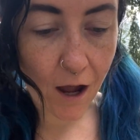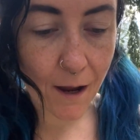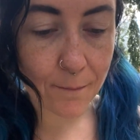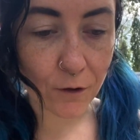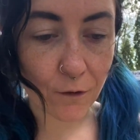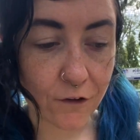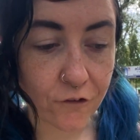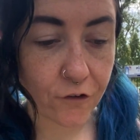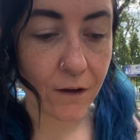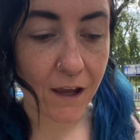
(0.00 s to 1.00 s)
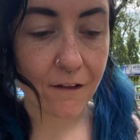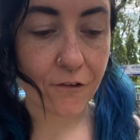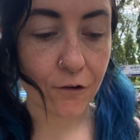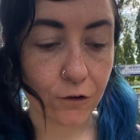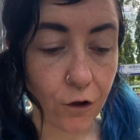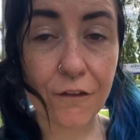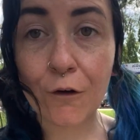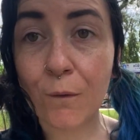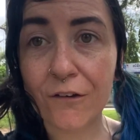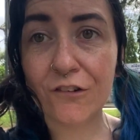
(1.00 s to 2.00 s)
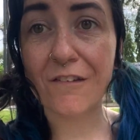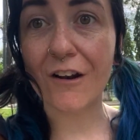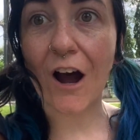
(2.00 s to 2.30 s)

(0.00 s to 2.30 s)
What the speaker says: I'm going to answer a lot of the questions that